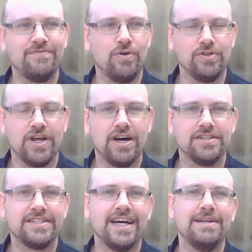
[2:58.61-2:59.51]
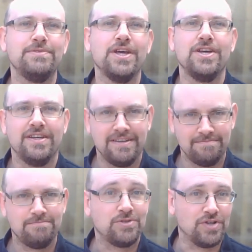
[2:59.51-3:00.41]
fall on hard times.
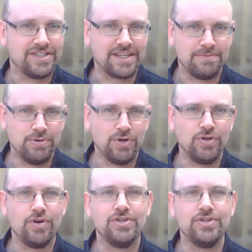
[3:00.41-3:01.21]
Contact the Poor Law